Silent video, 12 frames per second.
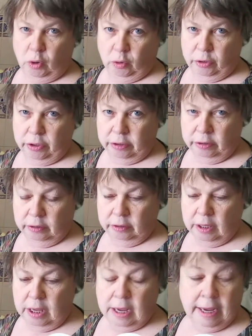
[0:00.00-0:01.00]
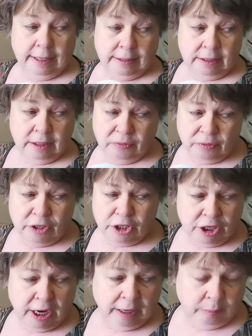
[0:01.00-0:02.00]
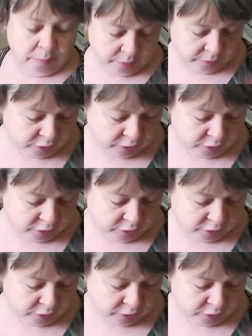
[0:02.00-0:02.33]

hook. It's a different shape